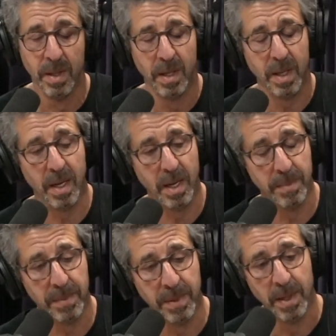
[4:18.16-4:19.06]

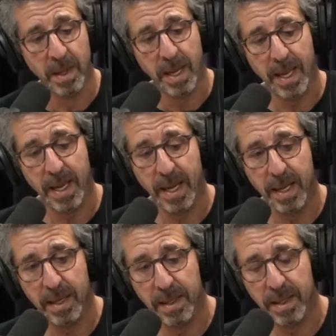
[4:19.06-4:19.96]

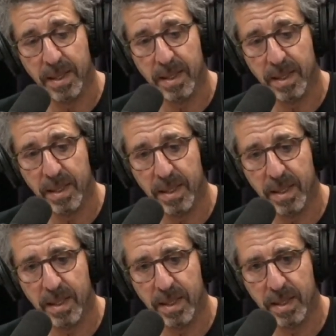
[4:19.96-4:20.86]
And
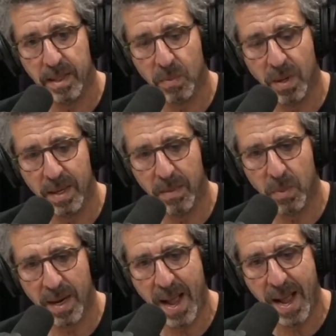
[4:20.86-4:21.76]

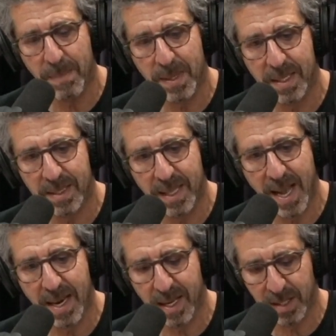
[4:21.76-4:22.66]
what happened is
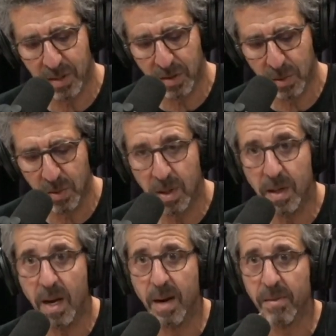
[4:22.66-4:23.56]
that soon
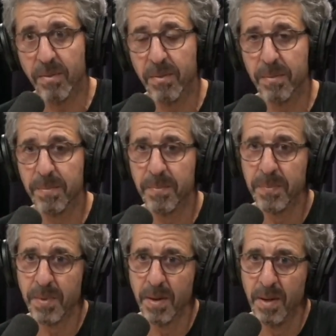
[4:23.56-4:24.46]
enough,
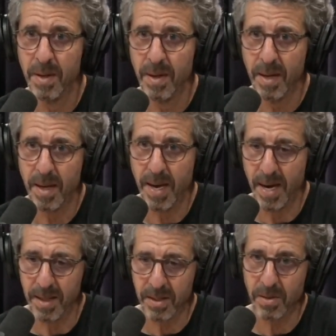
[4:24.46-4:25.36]
and
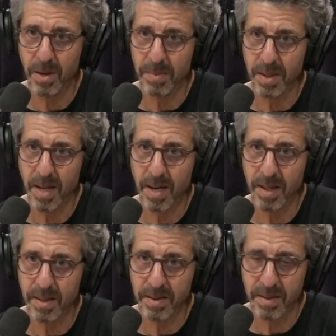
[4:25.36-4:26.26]
Alec taught me a lot
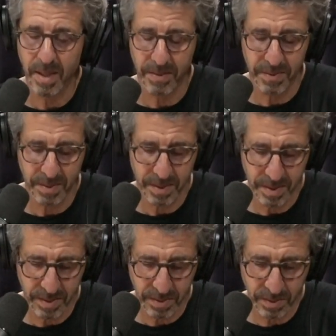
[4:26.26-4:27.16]
of this stuff,
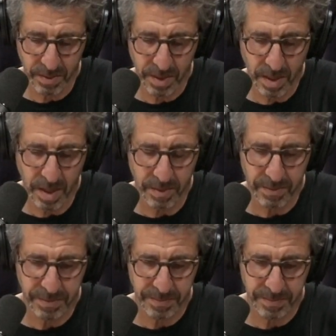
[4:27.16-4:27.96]
soon enough,